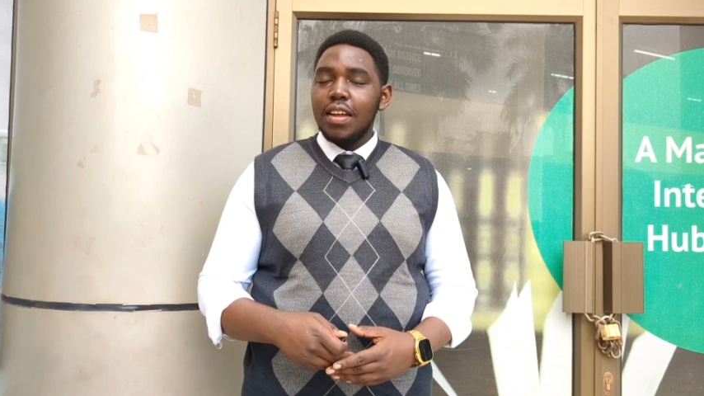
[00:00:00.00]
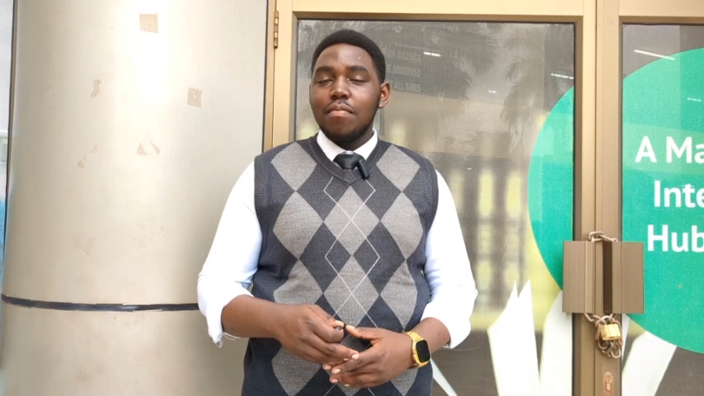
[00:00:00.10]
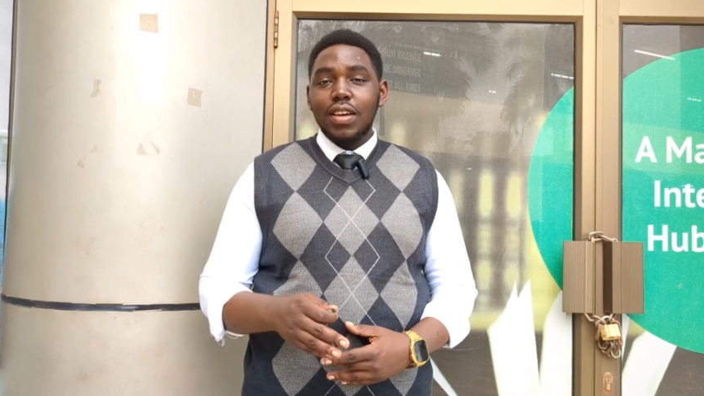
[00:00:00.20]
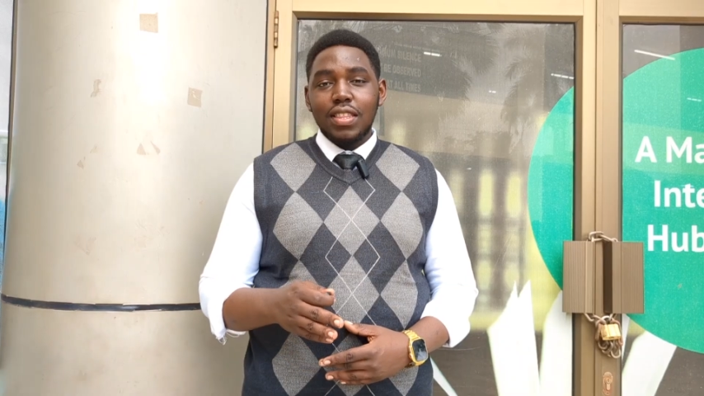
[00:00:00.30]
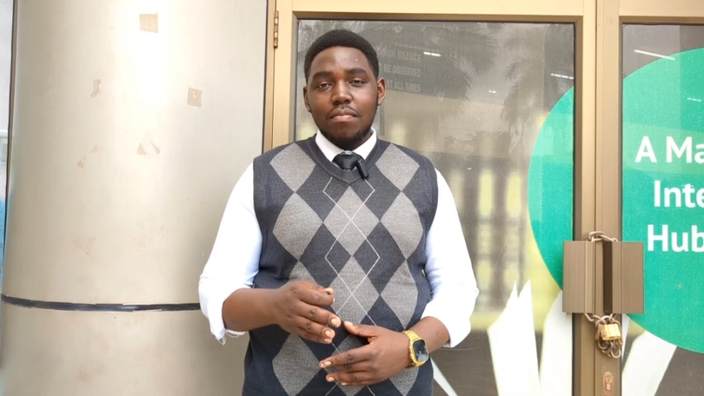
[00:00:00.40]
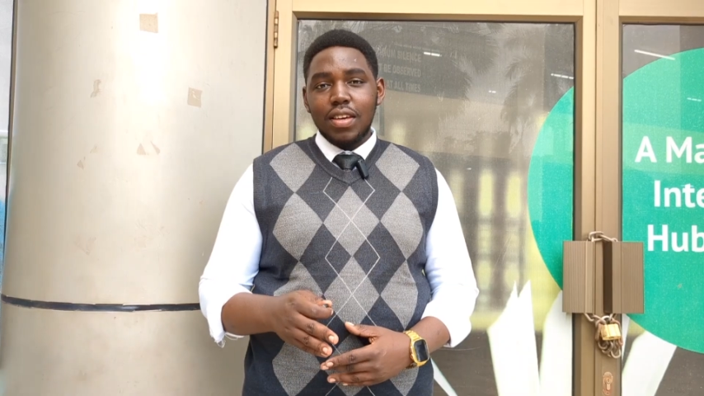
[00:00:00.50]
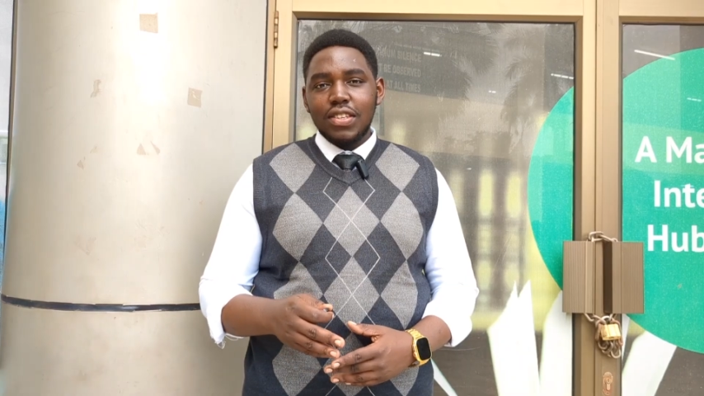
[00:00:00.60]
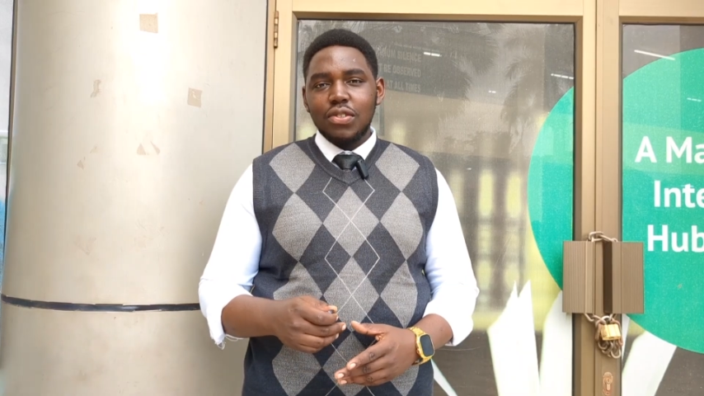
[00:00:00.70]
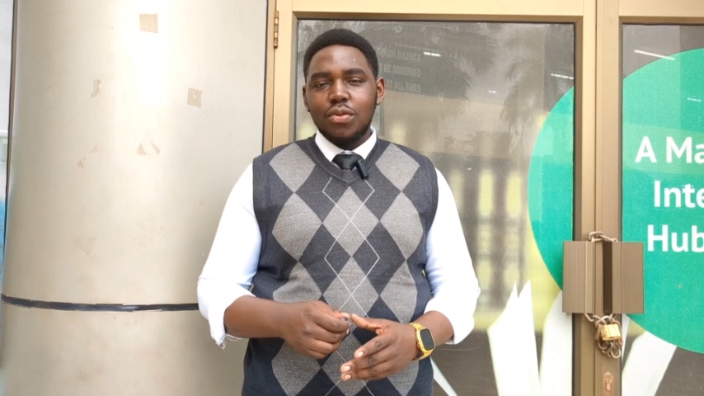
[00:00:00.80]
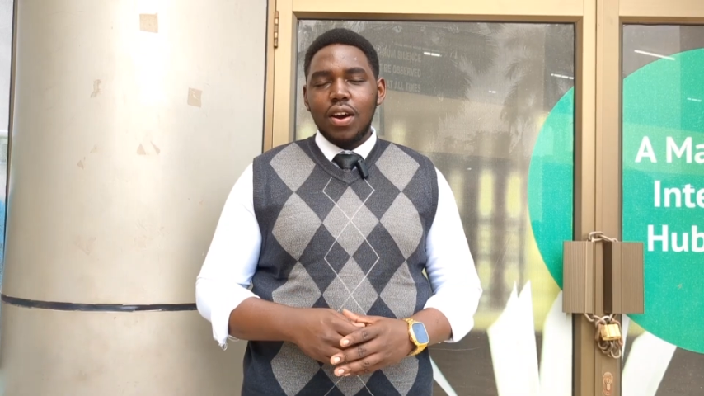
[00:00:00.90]
and make them
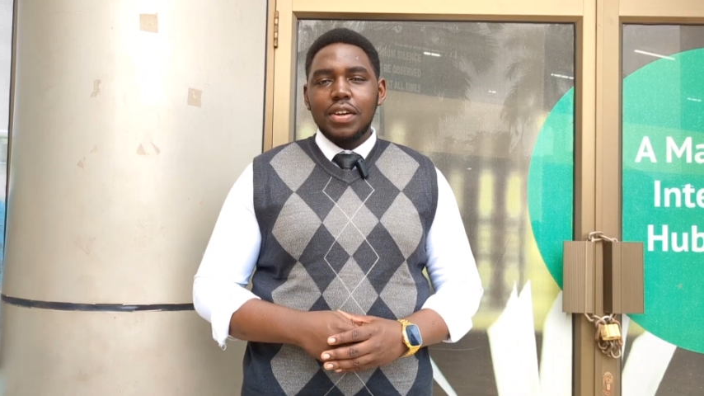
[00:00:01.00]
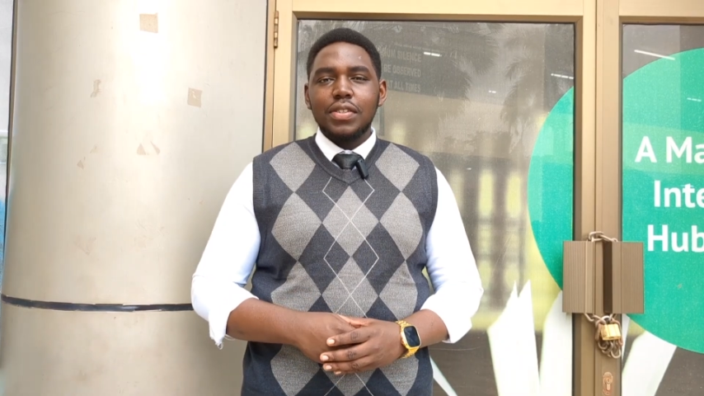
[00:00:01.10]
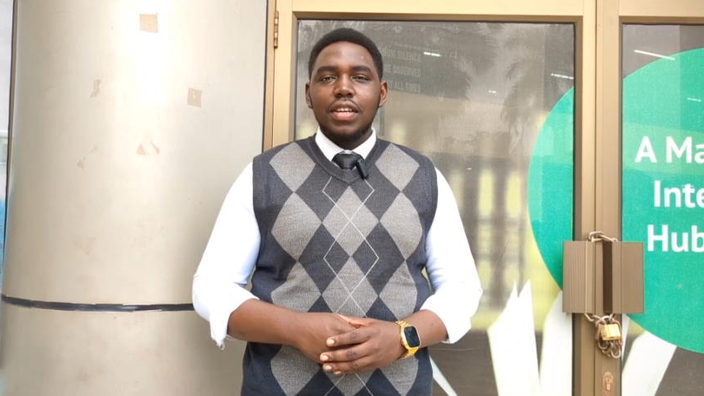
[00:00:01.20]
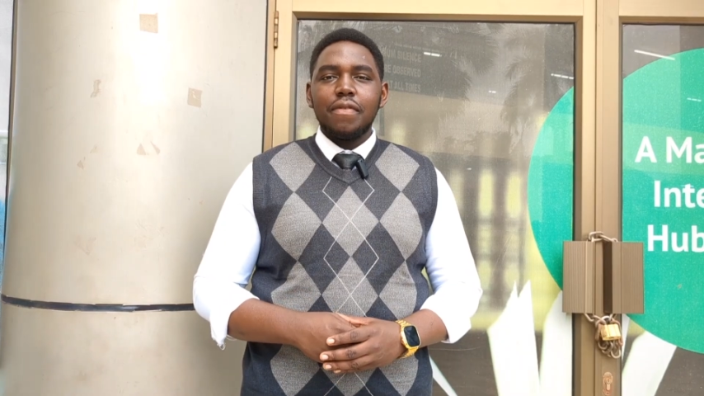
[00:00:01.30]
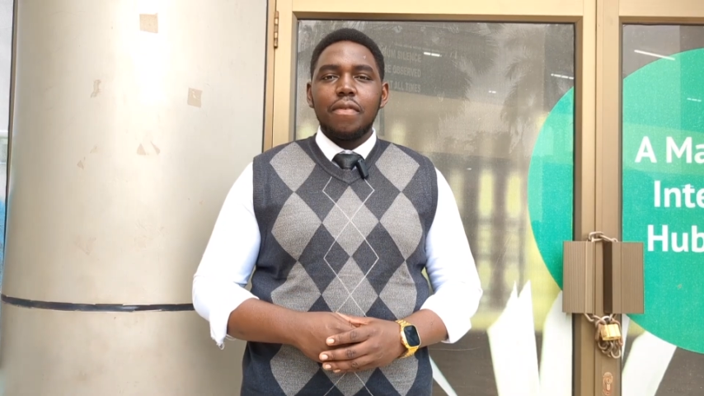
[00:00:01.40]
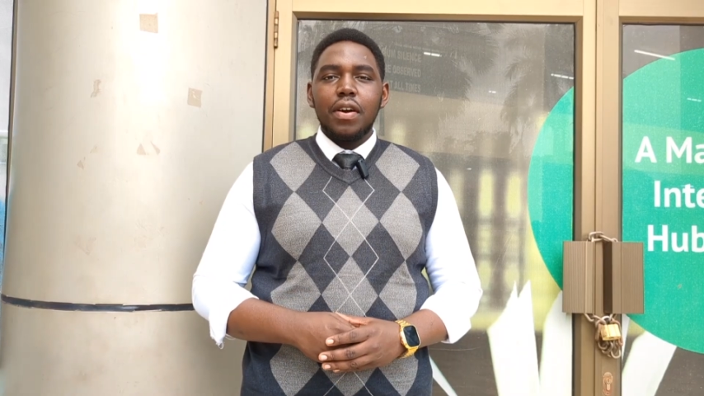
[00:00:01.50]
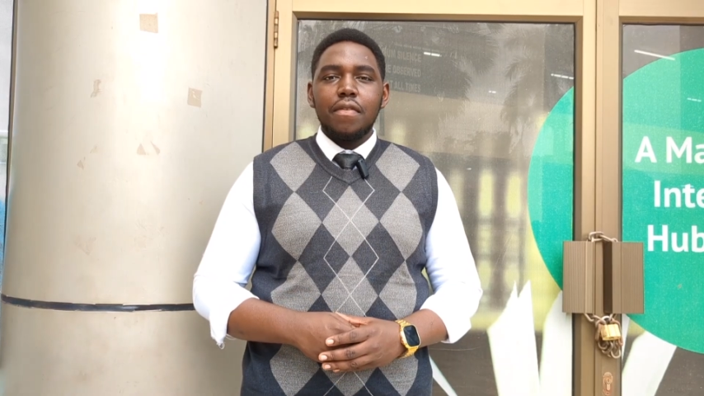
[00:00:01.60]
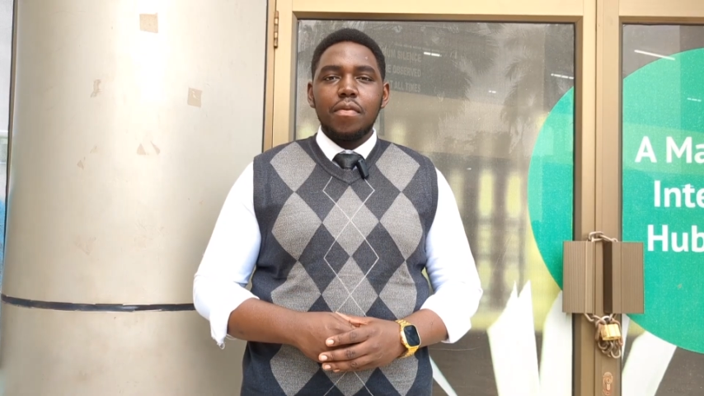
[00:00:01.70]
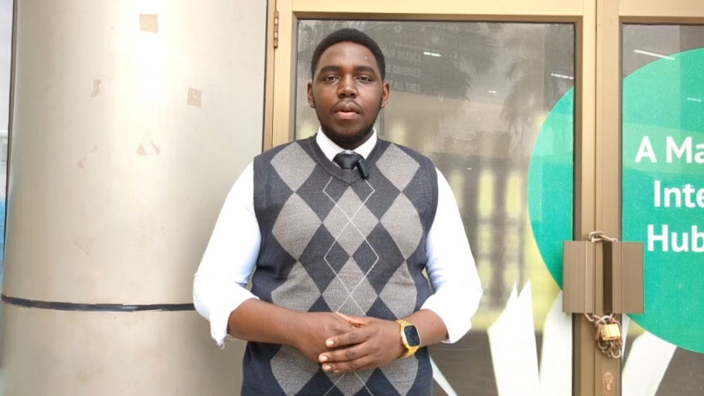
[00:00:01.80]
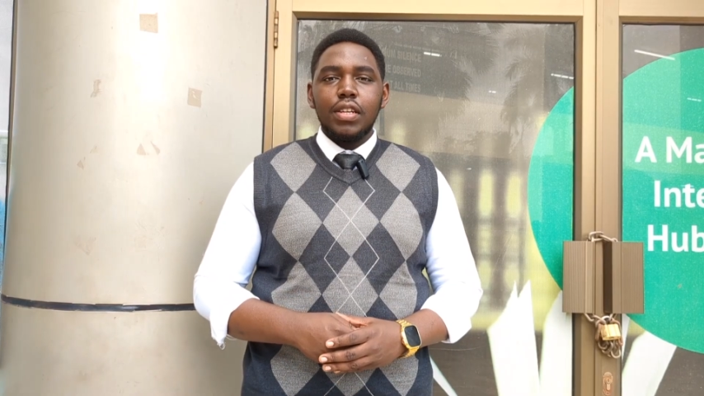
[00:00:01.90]
easy to understand for
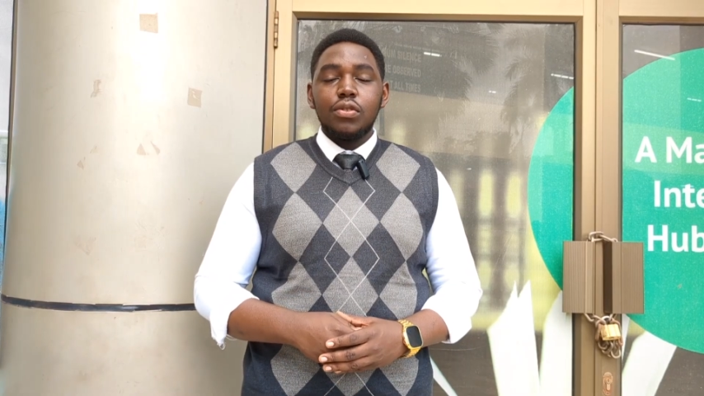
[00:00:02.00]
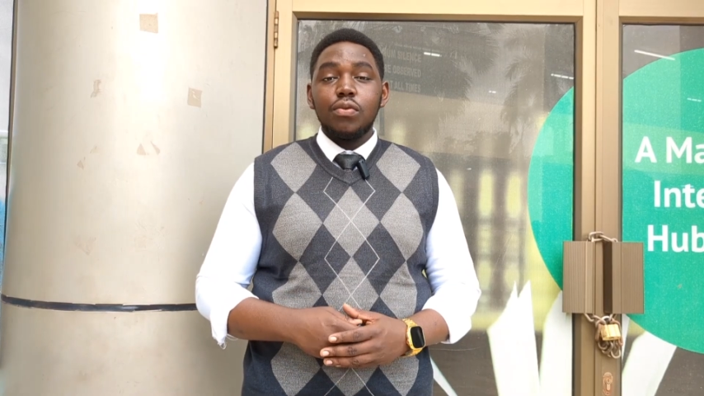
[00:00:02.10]
everybody.